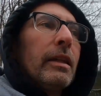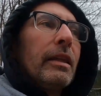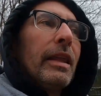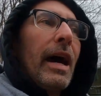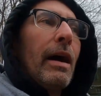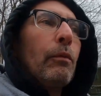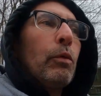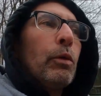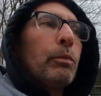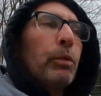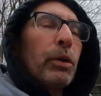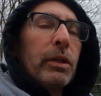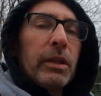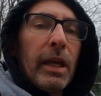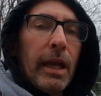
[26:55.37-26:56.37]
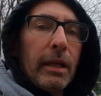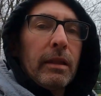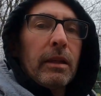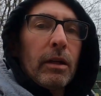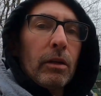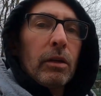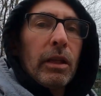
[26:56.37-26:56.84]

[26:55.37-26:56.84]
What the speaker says: that would protect their